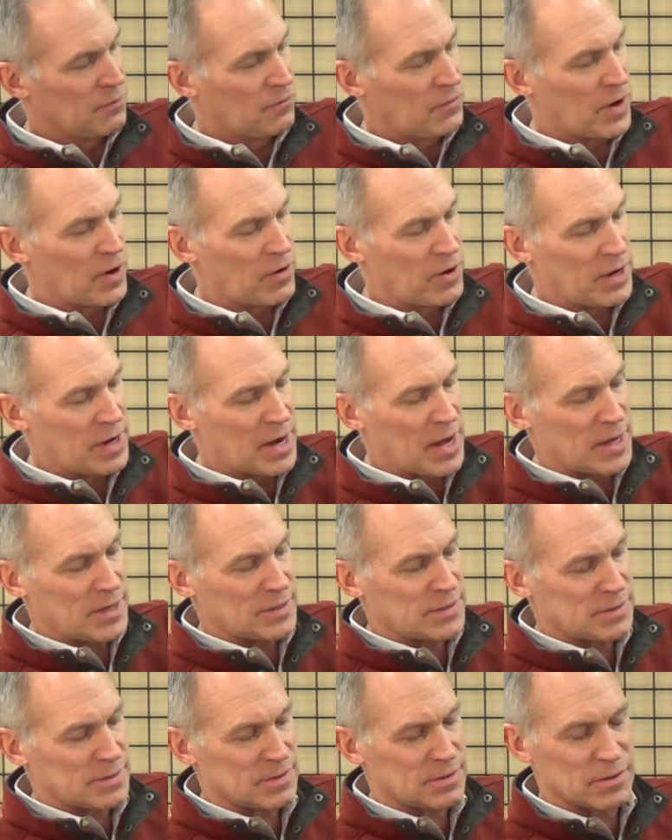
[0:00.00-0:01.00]
Very
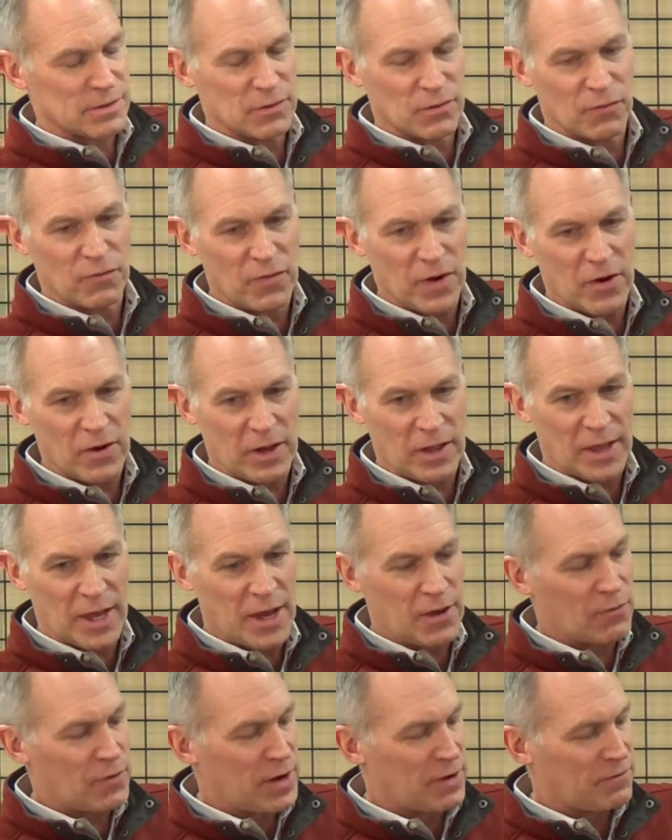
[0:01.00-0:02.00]
nice, very
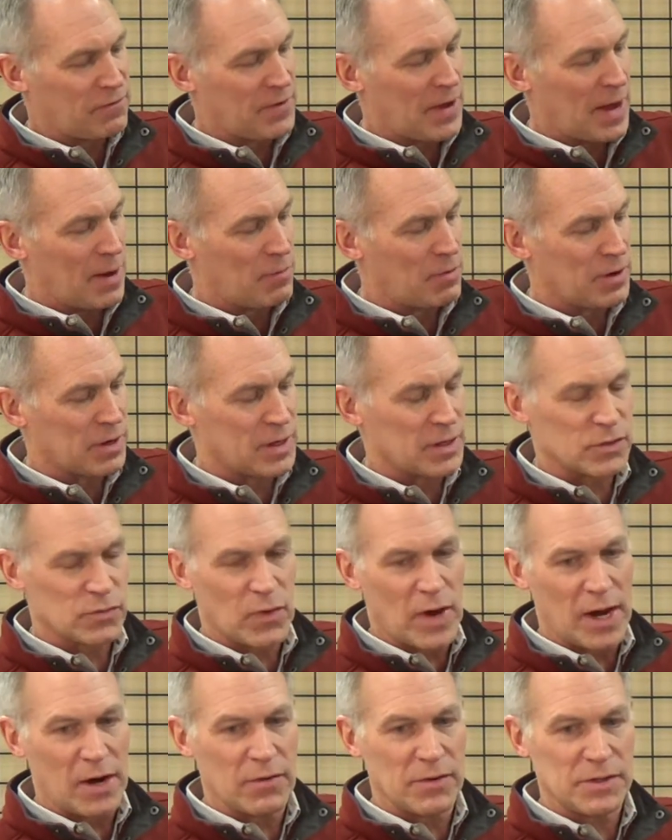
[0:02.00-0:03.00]
lightweight fabric. It's
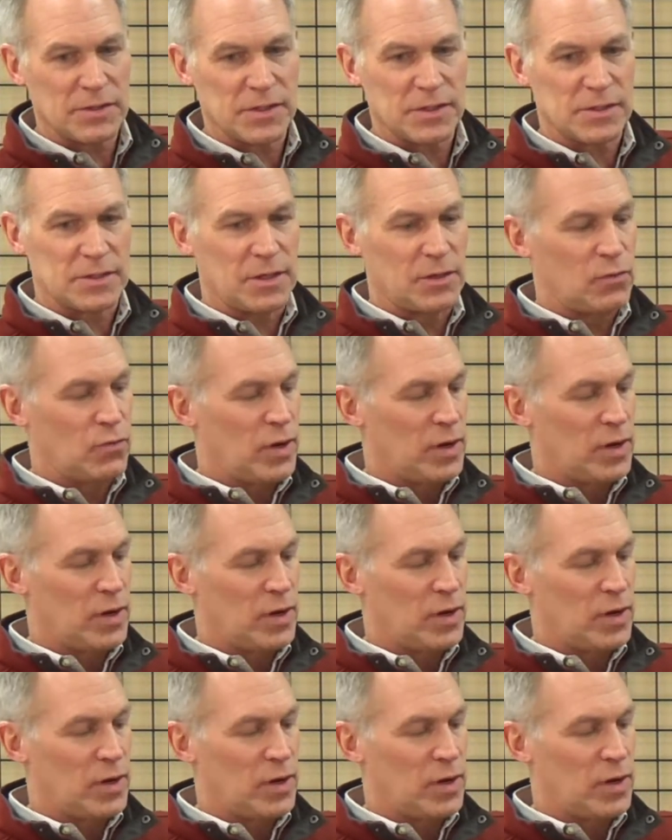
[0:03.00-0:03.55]
water resistant,